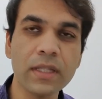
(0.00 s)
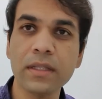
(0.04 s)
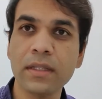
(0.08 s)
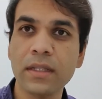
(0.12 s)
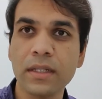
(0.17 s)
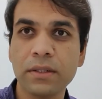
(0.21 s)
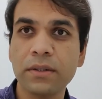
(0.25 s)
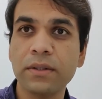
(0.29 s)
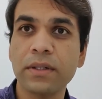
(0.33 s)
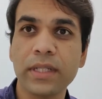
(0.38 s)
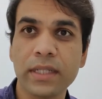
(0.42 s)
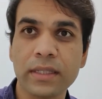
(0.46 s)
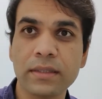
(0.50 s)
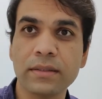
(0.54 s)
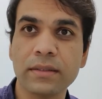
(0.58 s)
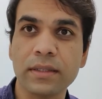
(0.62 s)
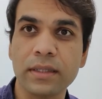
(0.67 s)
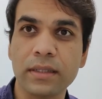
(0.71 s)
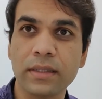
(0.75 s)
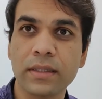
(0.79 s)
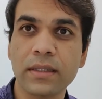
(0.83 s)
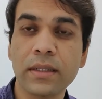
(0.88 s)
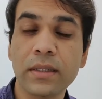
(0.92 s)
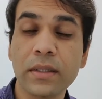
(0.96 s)
that you are
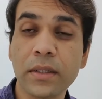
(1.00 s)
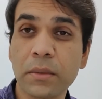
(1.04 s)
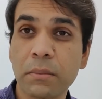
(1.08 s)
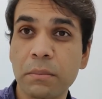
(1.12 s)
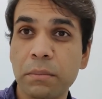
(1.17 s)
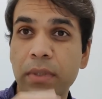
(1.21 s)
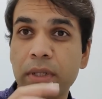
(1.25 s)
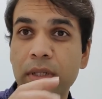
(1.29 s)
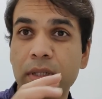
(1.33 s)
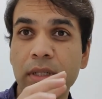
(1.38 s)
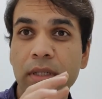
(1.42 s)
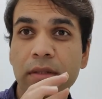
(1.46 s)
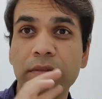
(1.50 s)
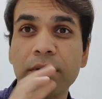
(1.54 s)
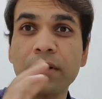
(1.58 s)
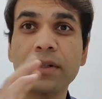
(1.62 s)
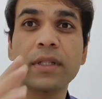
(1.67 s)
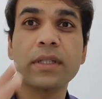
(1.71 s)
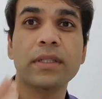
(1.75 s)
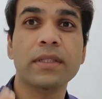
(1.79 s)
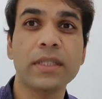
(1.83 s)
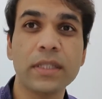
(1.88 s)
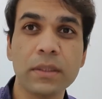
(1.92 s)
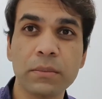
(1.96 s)
testing. But if you
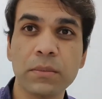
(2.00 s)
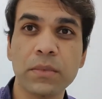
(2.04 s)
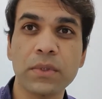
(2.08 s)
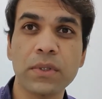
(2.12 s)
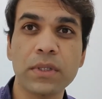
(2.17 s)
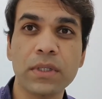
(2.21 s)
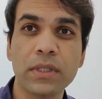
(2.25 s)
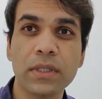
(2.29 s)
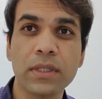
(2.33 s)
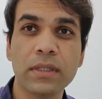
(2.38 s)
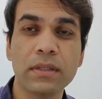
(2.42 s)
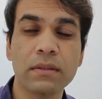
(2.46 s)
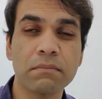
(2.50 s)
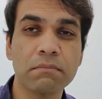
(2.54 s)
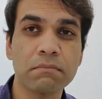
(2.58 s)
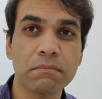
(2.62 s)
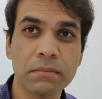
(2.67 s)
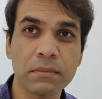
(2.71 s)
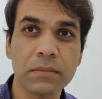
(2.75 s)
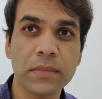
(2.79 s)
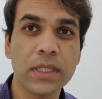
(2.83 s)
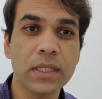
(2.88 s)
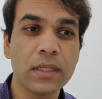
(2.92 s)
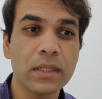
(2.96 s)
are testing motor,
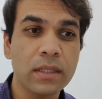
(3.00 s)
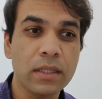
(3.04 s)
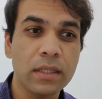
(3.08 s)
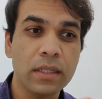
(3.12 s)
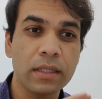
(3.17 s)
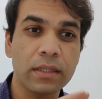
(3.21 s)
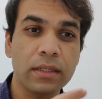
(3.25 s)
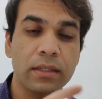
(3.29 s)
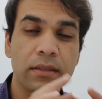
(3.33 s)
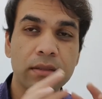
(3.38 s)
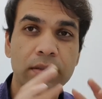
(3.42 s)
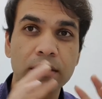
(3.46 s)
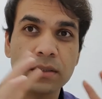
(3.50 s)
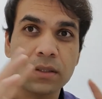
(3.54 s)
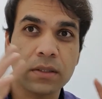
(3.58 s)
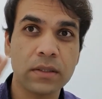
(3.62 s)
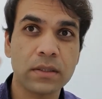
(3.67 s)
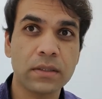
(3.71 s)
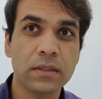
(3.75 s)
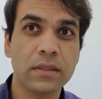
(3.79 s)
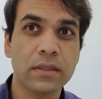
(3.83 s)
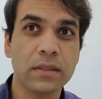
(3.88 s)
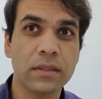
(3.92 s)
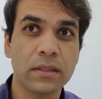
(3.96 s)
it is
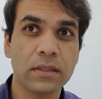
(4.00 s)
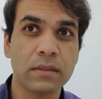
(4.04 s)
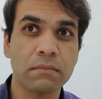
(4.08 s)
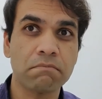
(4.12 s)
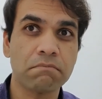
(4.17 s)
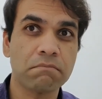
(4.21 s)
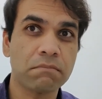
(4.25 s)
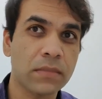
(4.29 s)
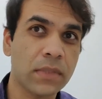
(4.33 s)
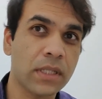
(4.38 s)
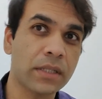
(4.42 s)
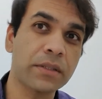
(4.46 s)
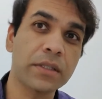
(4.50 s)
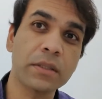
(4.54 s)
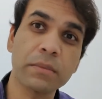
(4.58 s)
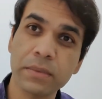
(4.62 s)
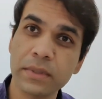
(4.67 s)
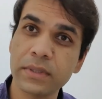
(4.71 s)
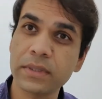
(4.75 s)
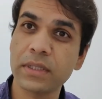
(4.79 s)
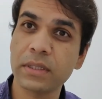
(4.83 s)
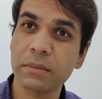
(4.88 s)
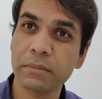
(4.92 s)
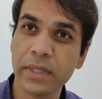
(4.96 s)
not
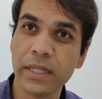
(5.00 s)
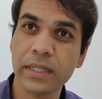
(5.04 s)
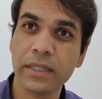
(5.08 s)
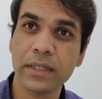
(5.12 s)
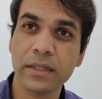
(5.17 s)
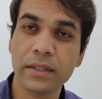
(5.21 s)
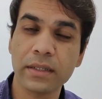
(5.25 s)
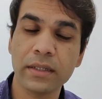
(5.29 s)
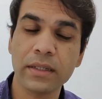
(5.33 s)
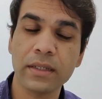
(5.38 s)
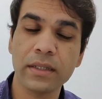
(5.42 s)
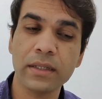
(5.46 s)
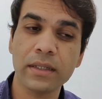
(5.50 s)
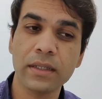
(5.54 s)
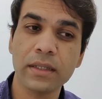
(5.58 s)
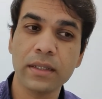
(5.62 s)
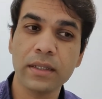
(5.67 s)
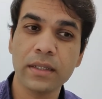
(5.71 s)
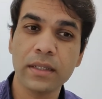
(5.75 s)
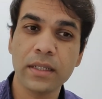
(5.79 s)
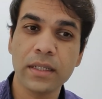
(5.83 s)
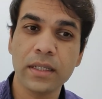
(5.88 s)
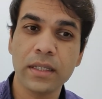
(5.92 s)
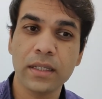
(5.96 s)
100% uh, mandatory
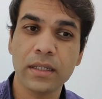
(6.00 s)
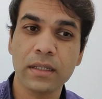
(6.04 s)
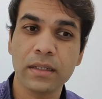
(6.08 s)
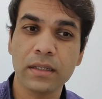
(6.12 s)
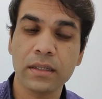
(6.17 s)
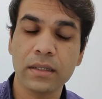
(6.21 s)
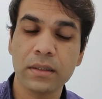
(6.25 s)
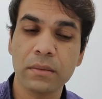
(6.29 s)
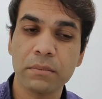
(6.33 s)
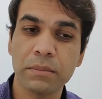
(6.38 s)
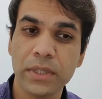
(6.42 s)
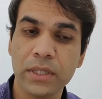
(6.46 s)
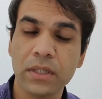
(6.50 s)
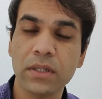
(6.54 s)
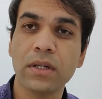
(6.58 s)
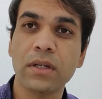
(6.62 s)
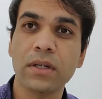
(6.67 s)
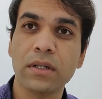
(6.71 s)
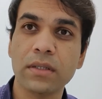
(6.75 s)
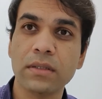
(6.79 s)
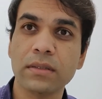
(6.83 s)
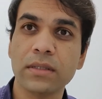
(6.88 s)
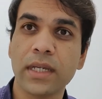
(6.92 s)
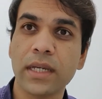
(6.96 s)
uh,
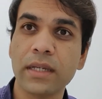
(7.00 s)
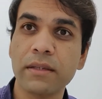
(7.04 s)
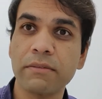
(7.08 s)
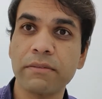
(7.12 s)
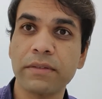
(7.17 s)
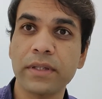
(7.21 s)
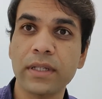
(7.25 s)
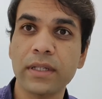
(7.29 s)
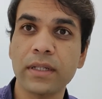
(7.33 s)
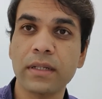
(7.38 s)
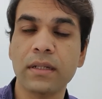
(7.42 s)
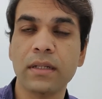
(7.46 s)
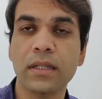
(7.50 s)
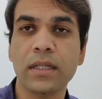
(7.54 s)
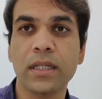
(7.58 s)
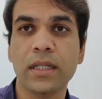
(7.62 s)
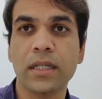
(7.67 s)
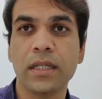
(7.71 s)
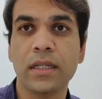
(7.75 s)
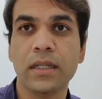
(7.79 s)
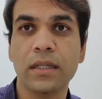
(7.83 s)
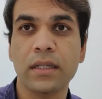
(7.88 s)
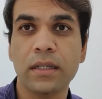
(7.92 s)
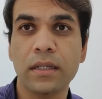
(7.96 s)
because I feel
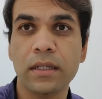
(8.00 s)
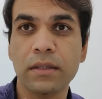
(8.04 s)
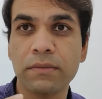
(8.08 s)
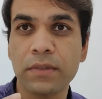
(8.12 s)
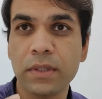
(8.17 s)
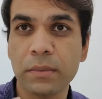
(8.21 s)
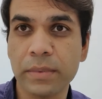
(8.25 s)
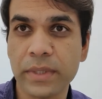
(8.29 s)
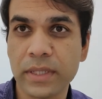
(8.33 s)
if the